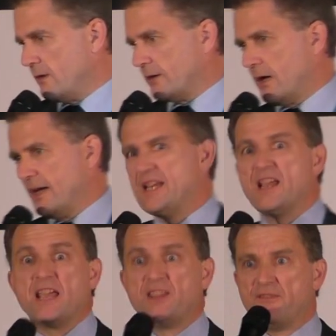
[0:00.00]
Now, in
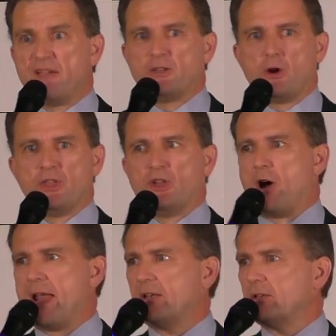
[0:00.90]
the event, on the
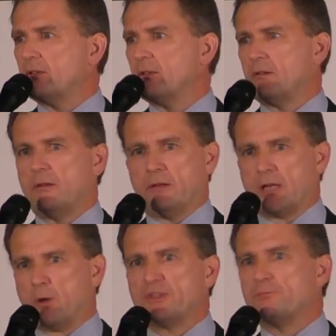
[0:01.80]
night, you
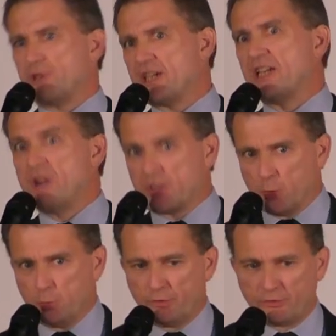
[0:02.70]
know, I didn't break any
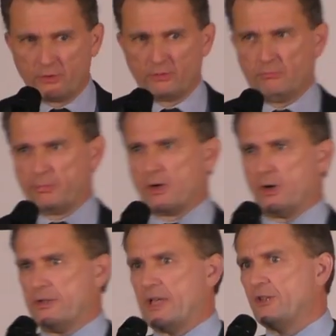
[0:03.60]
records, but
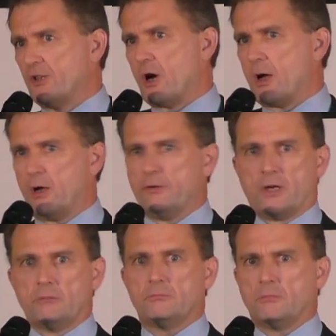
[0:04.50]
on the end of the
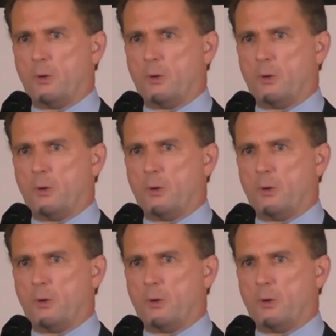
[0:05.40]
night,